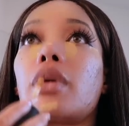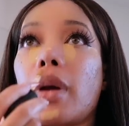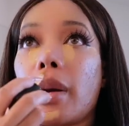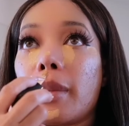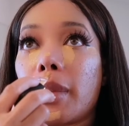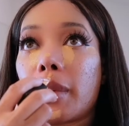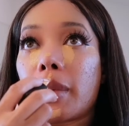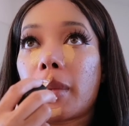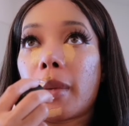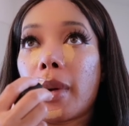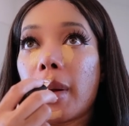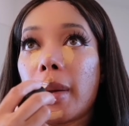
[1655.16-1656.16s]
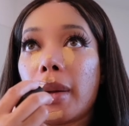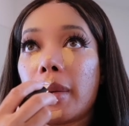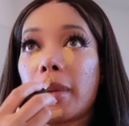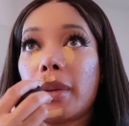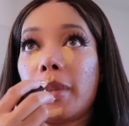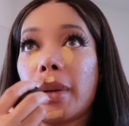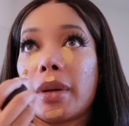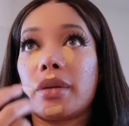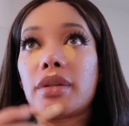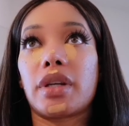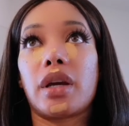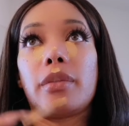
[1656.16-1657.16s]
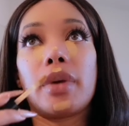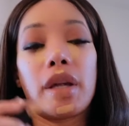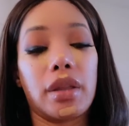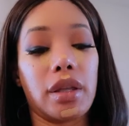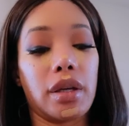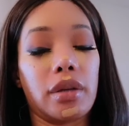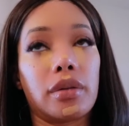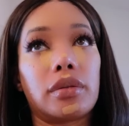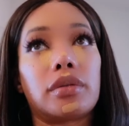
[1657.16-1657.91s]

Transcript: I'm trying the Beyonce method,